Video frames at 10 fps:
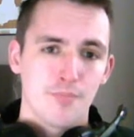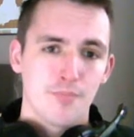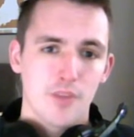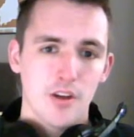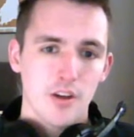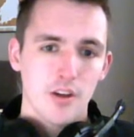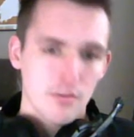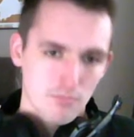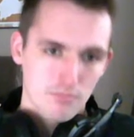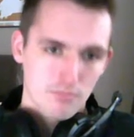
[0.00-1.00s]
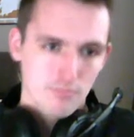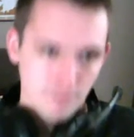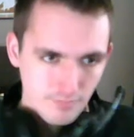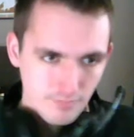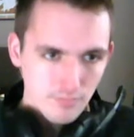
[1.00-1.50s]
And
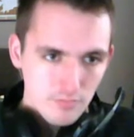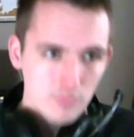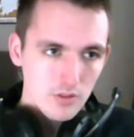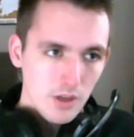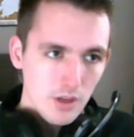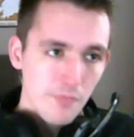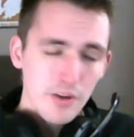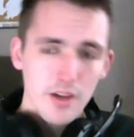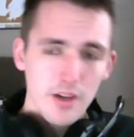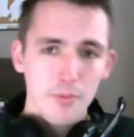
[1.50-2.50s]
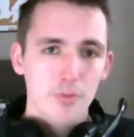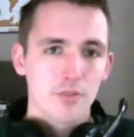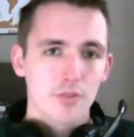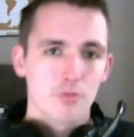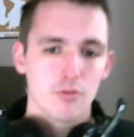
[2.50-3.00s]
I'm fairly happy with this
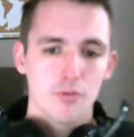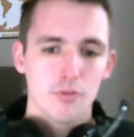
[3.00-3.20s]
result.